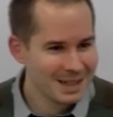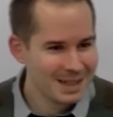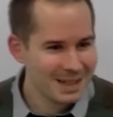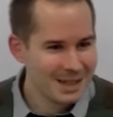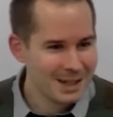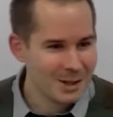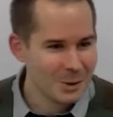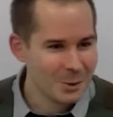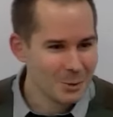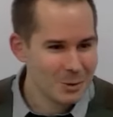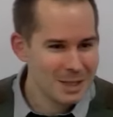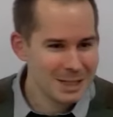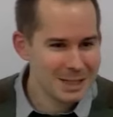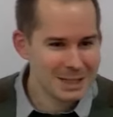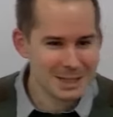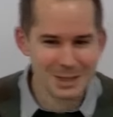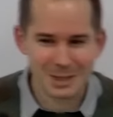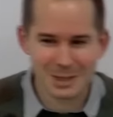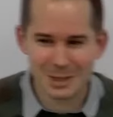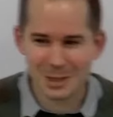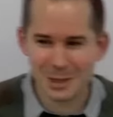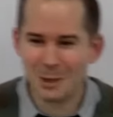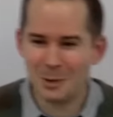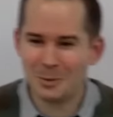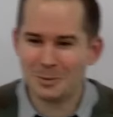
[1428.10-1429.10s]
that we
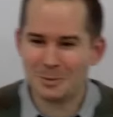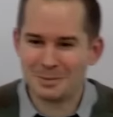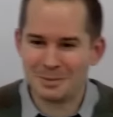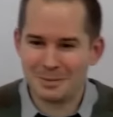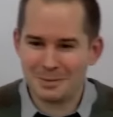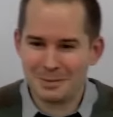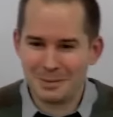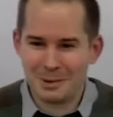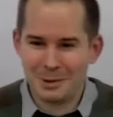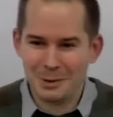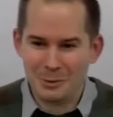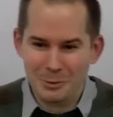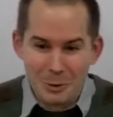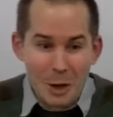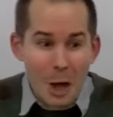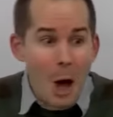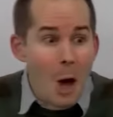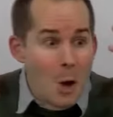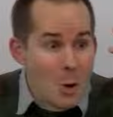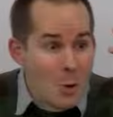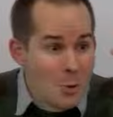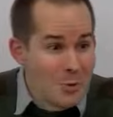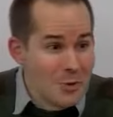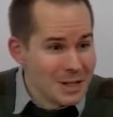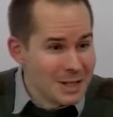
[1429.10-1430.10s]
just don't
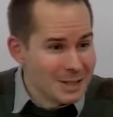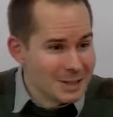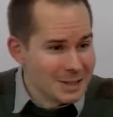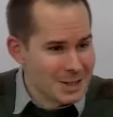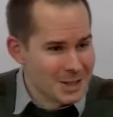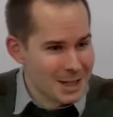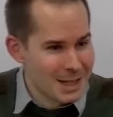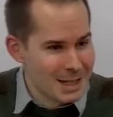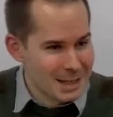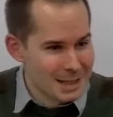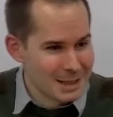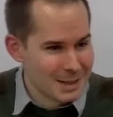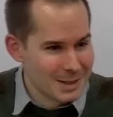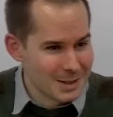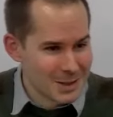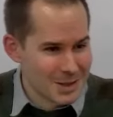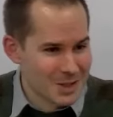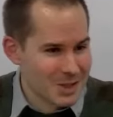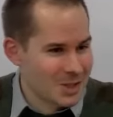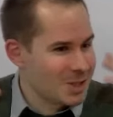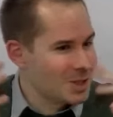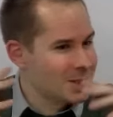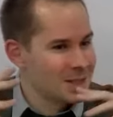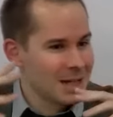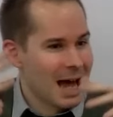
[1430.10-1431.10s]
know these
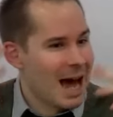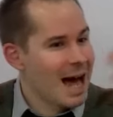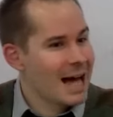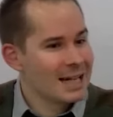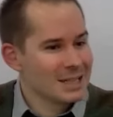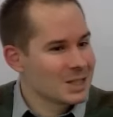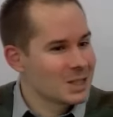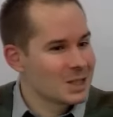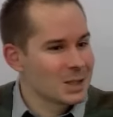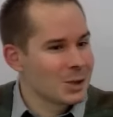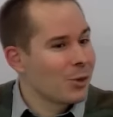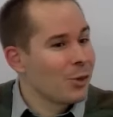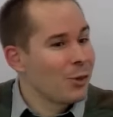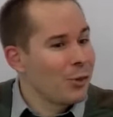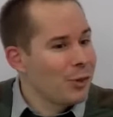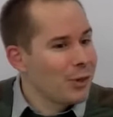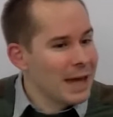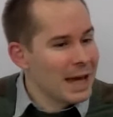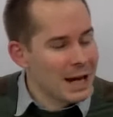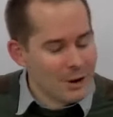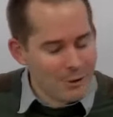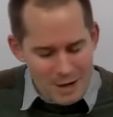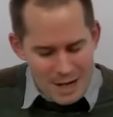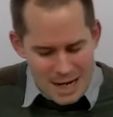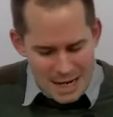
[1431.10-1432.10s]
things as
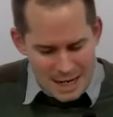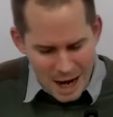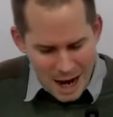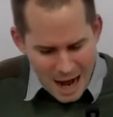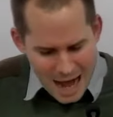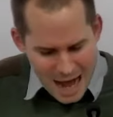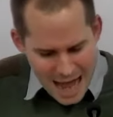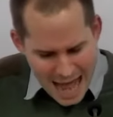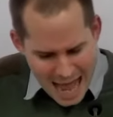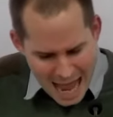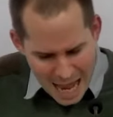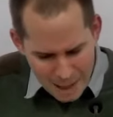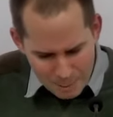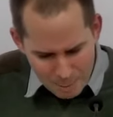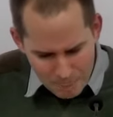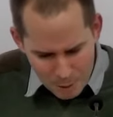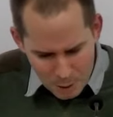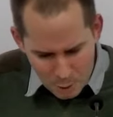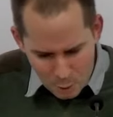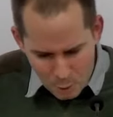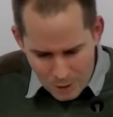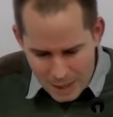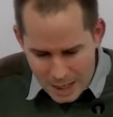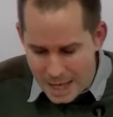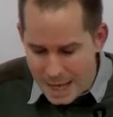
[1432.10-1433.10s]
theory in our head,
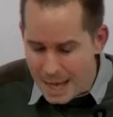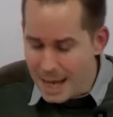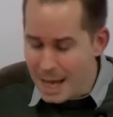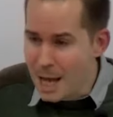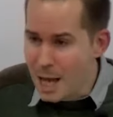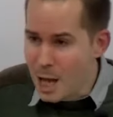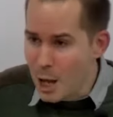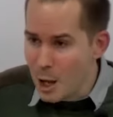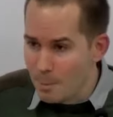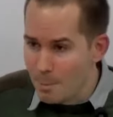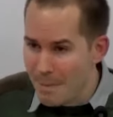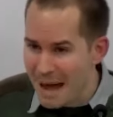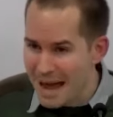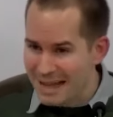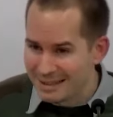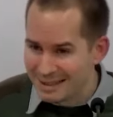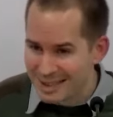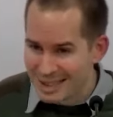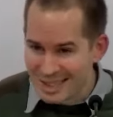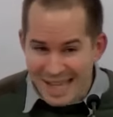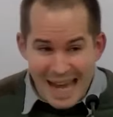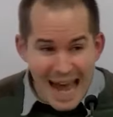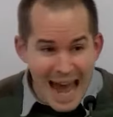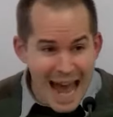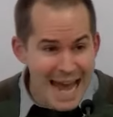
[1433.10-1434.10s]
but we're
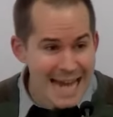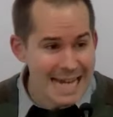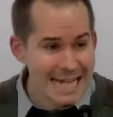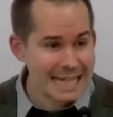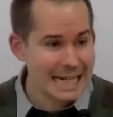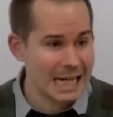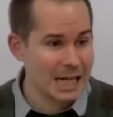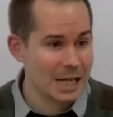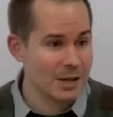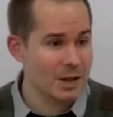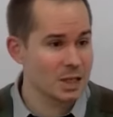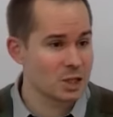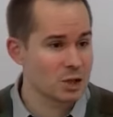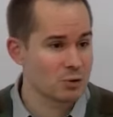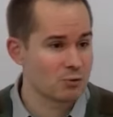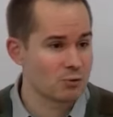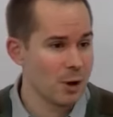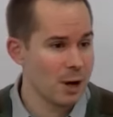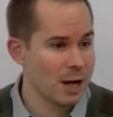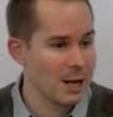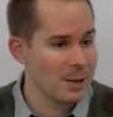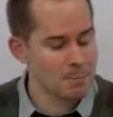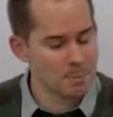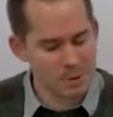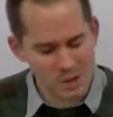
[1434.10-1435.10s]
maintaining this
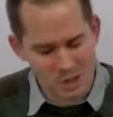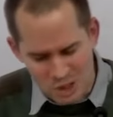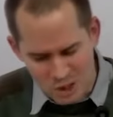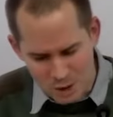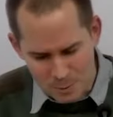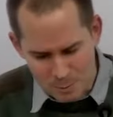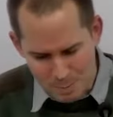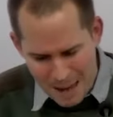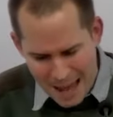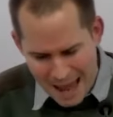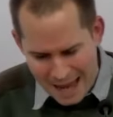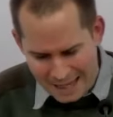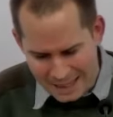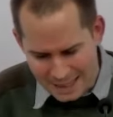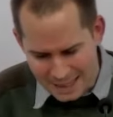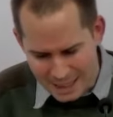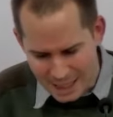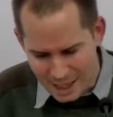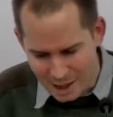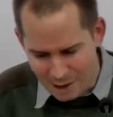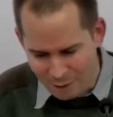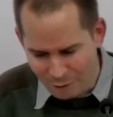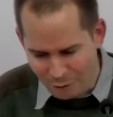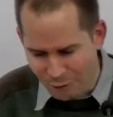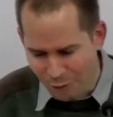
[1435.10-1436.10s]
right
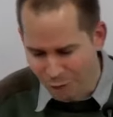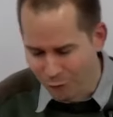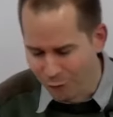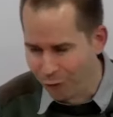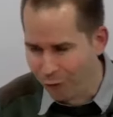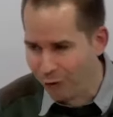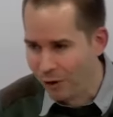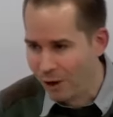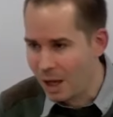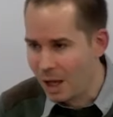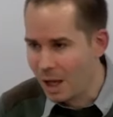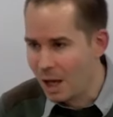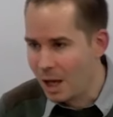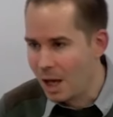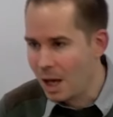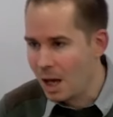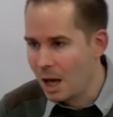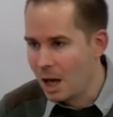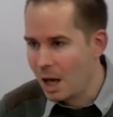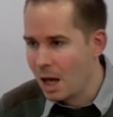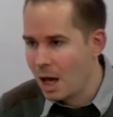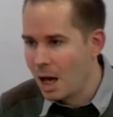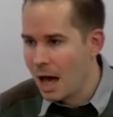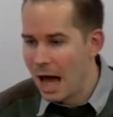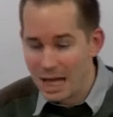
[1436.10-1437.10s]
perspective
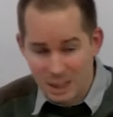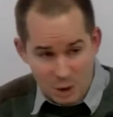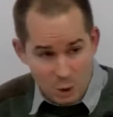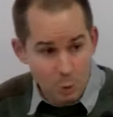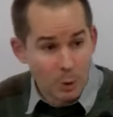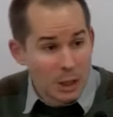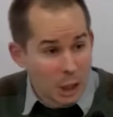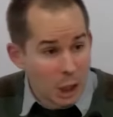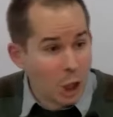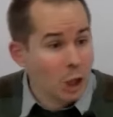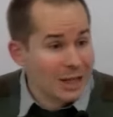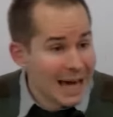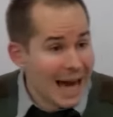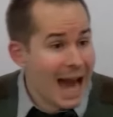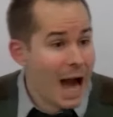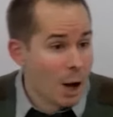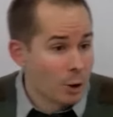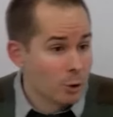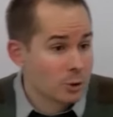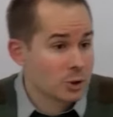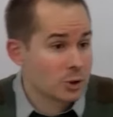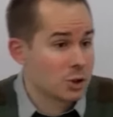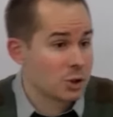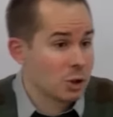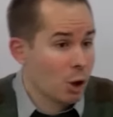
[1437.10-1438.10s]
as we look
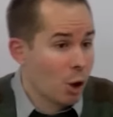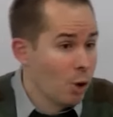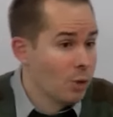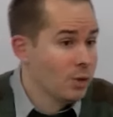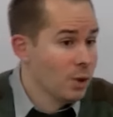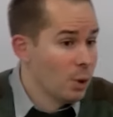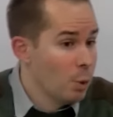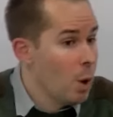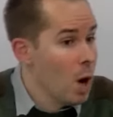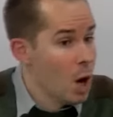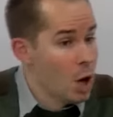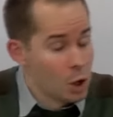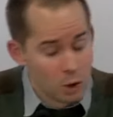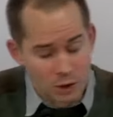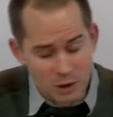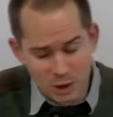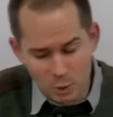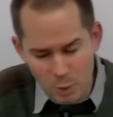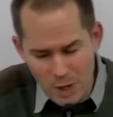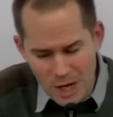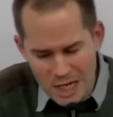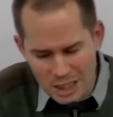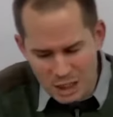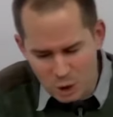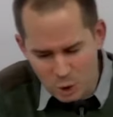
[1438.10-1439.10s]
out on the world in
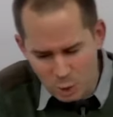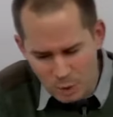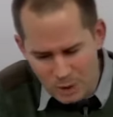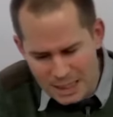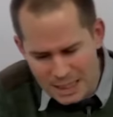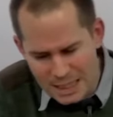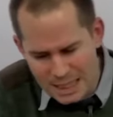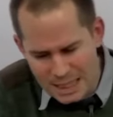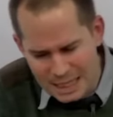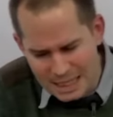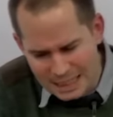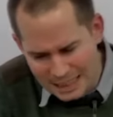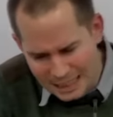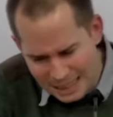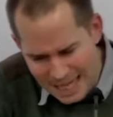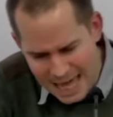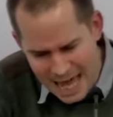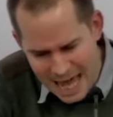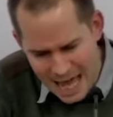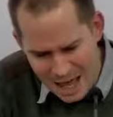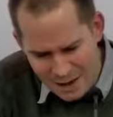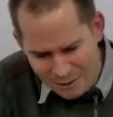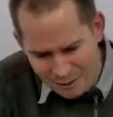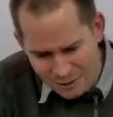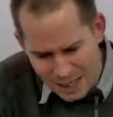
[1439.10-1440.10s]
which we
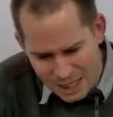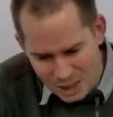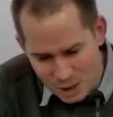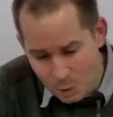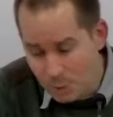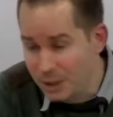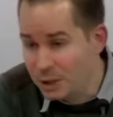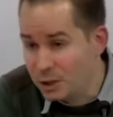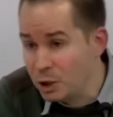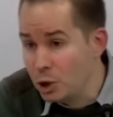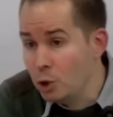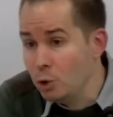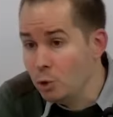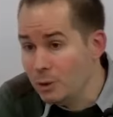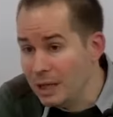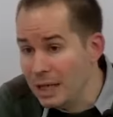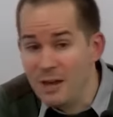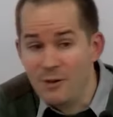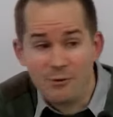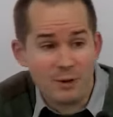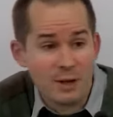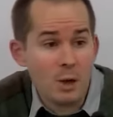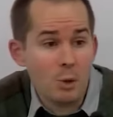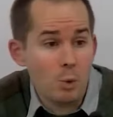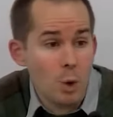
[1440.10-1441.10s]
live. Yes, we do
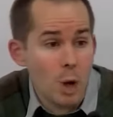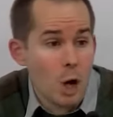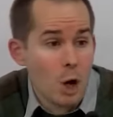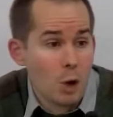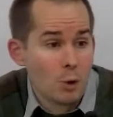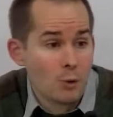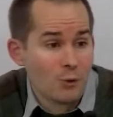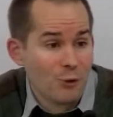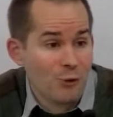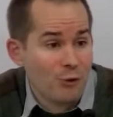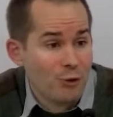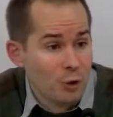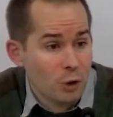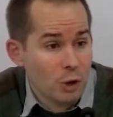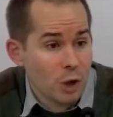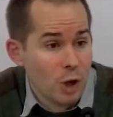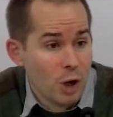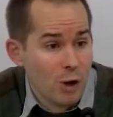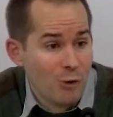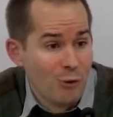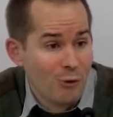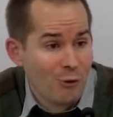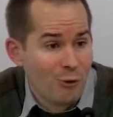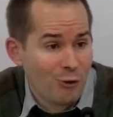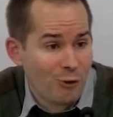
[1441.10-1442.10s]
live in a world full
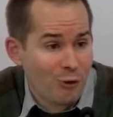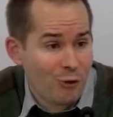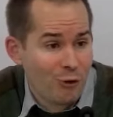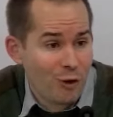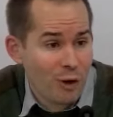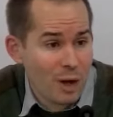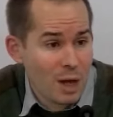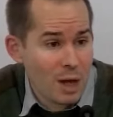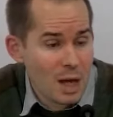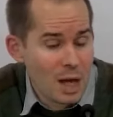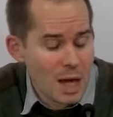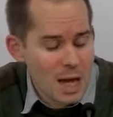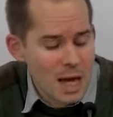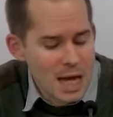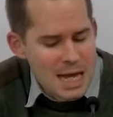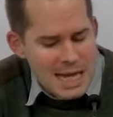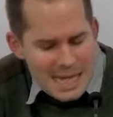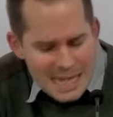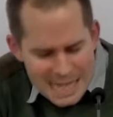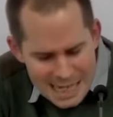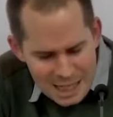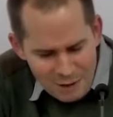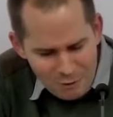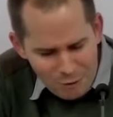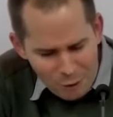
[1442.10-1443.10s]
of
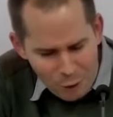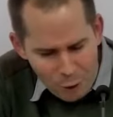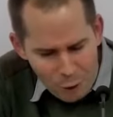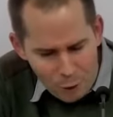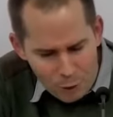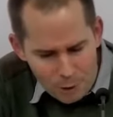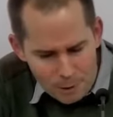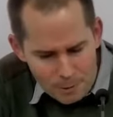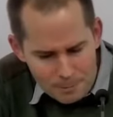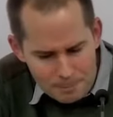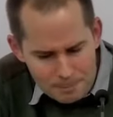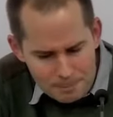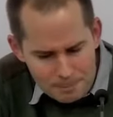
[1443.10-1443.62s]
evil,